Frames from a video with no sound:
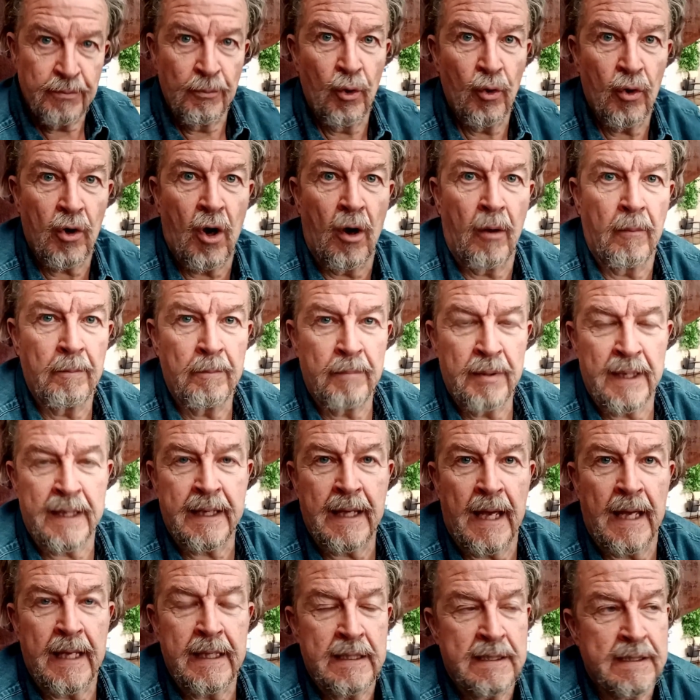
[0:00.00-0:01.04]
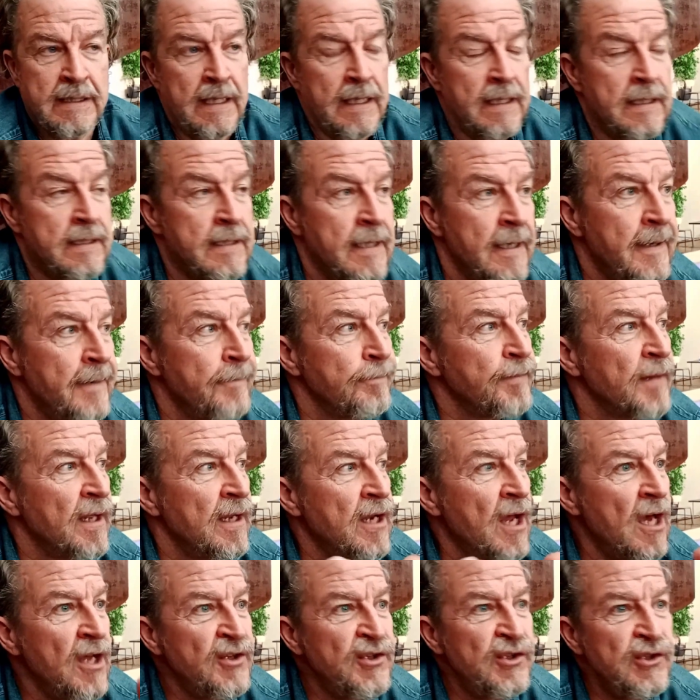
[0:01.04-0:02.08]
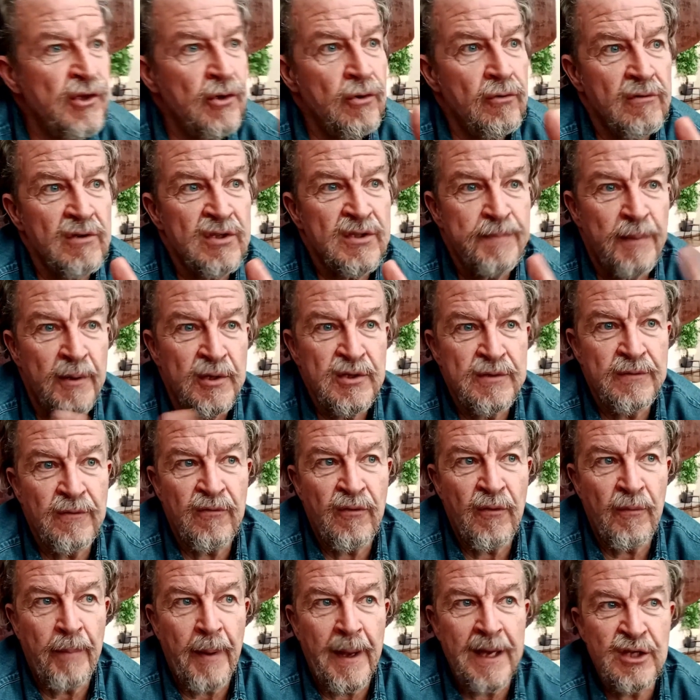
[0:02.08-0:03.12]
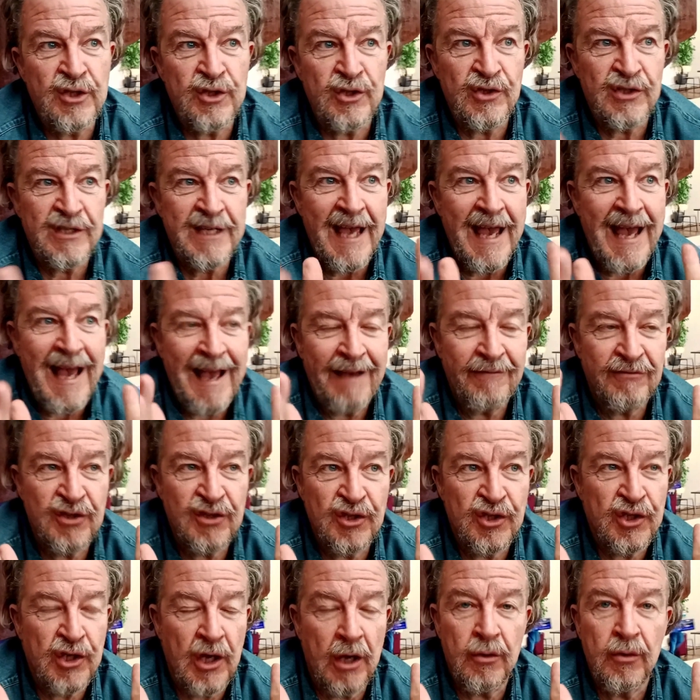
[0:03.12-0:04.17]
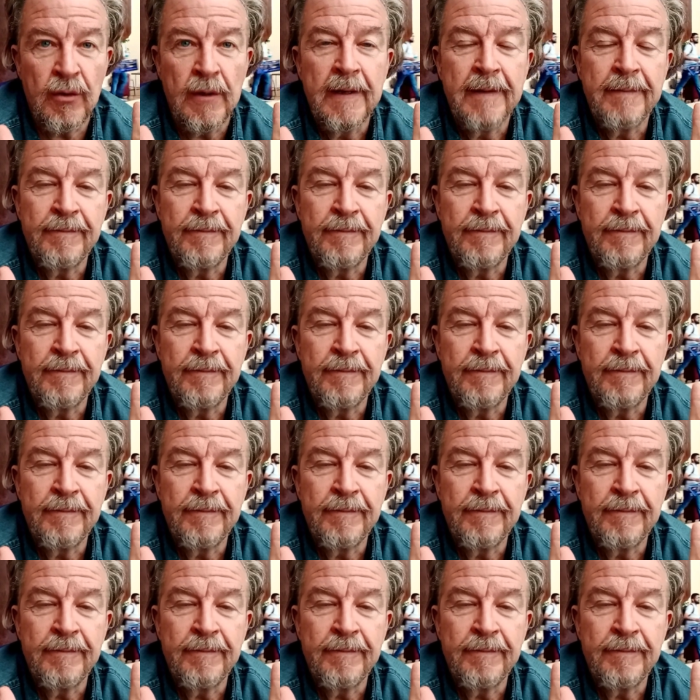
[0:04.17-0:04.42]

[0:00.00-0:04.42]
more complicated. Nurses who are responsible for patients' care have to show